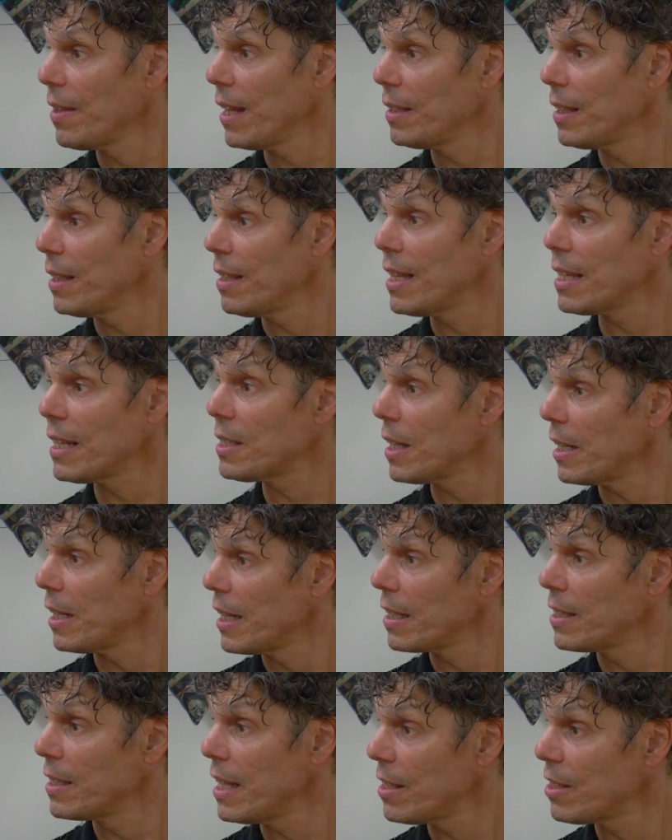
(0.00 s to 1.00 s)
and they didn't necessarily
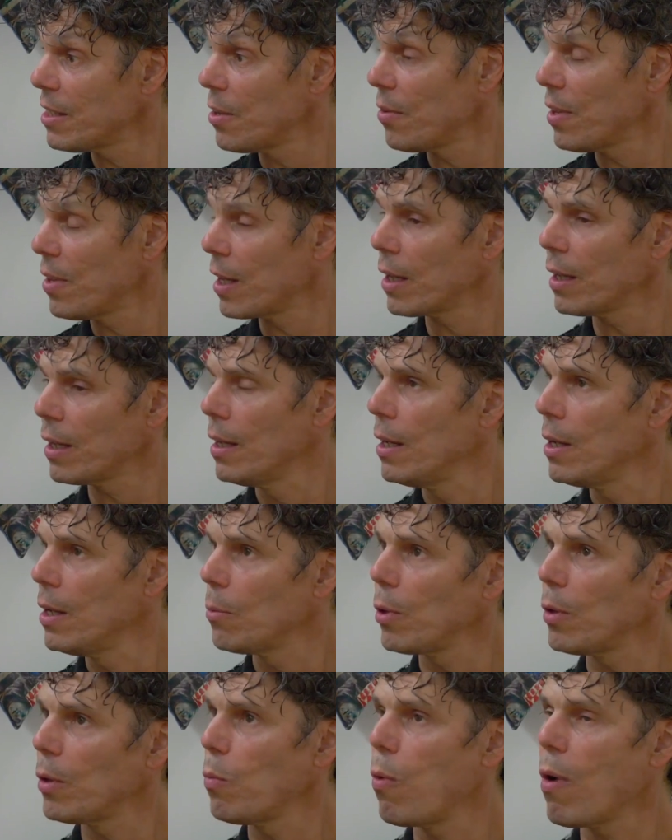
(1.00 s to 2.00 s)
exist. You think, mm-hmm.
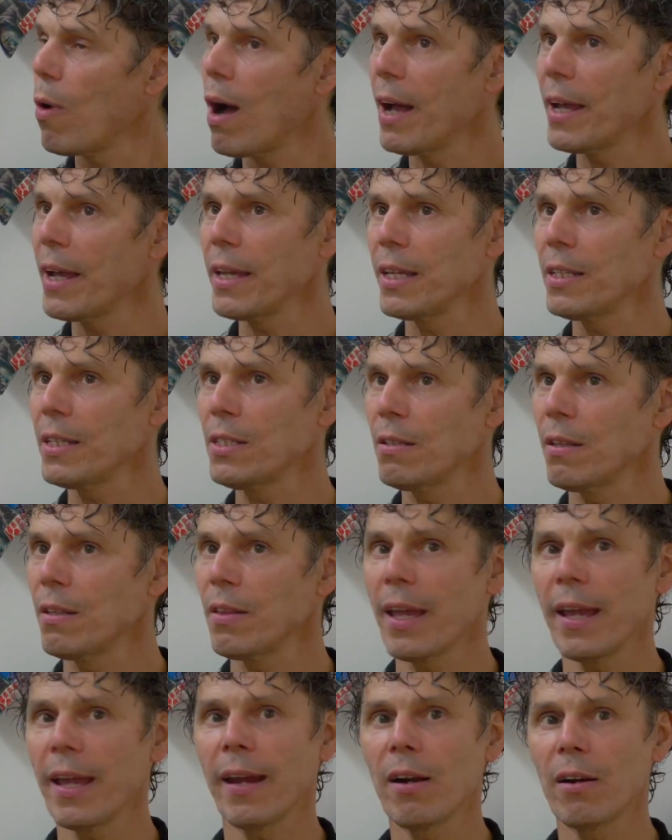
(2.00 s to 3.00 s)
well, why isn't
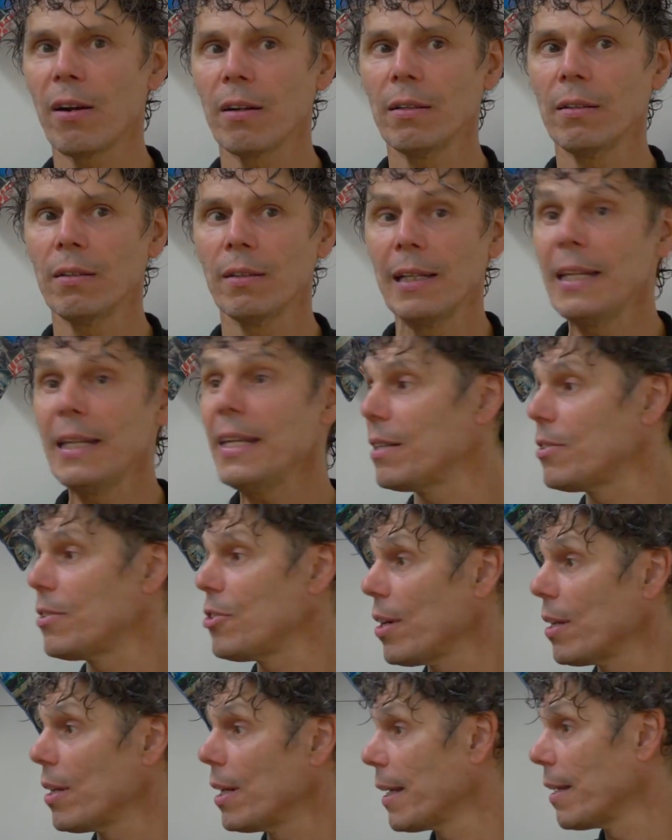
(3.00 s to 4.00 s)
there leek
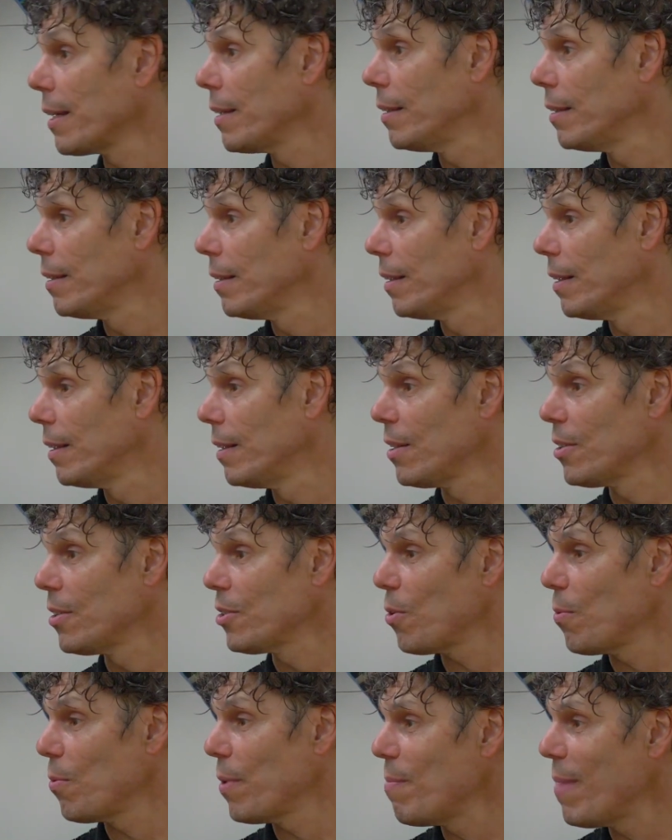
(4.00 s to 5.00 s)
juggling? Why is
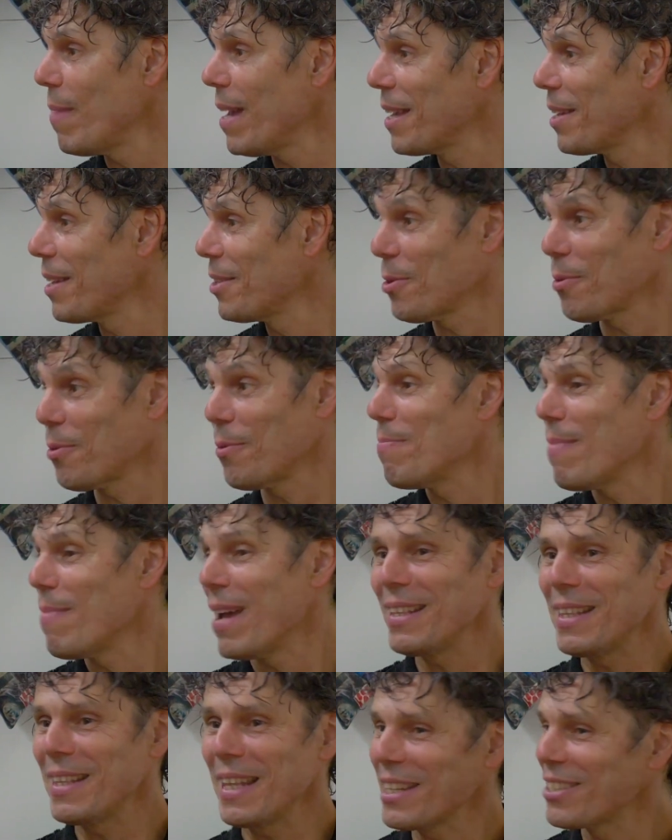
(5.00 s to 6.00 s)
so we make so we
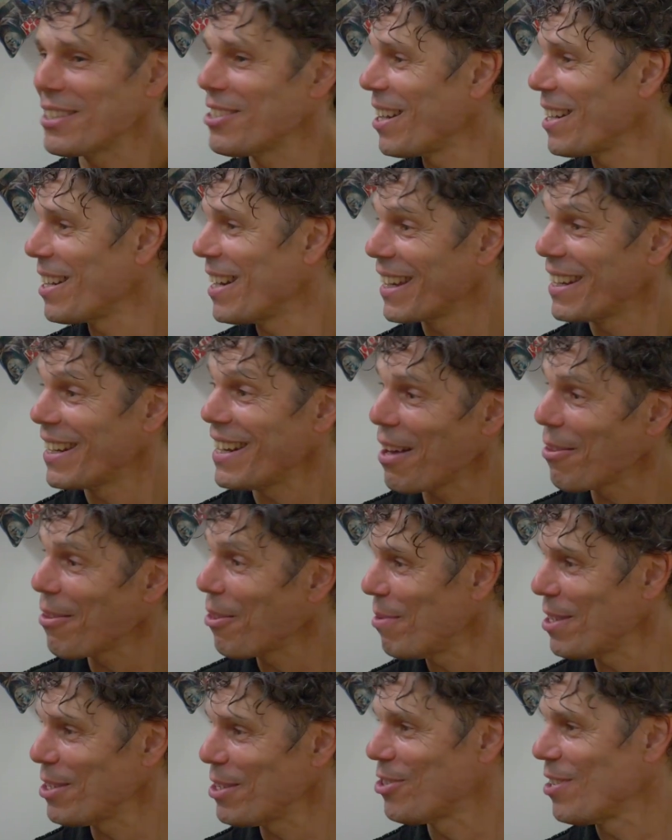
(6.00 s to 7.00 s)
made leek it. juggling and now
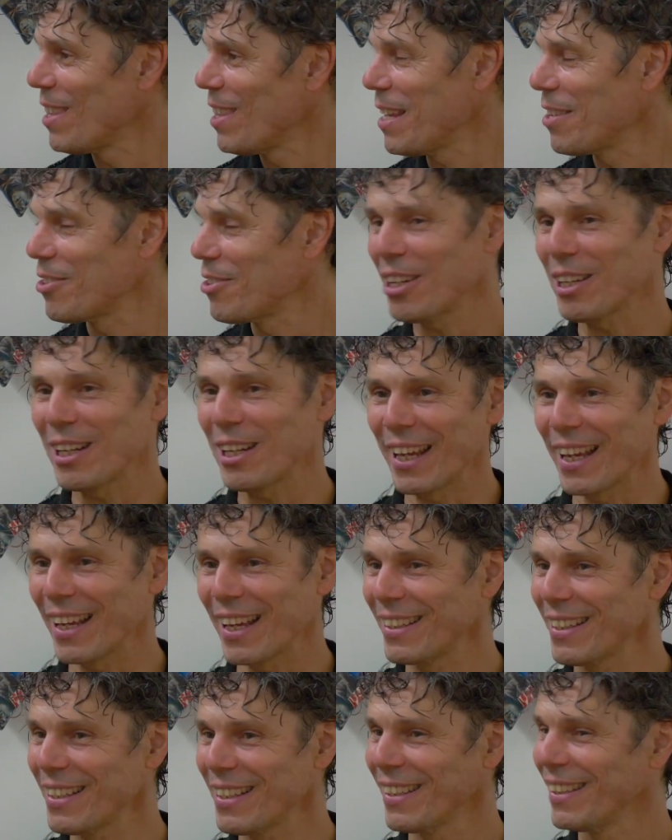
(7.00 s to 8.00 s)
there is leek yeah. juggling
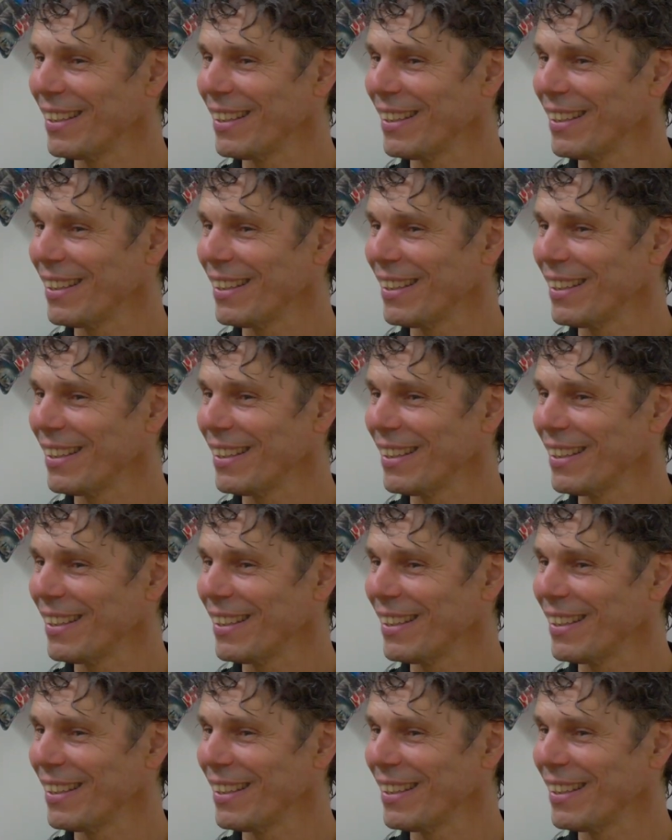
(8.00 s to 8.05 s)
and